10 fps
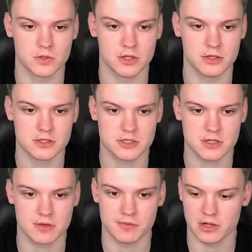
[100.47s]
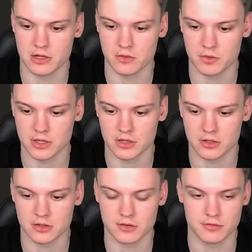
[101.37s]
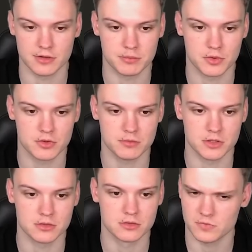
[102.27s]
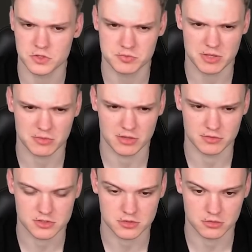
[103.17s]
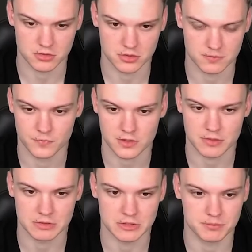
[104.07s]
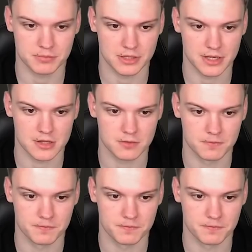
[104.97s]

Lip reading: And this is definitely winning a free pawn, but this might be even stronger. I think I'm gonna play it.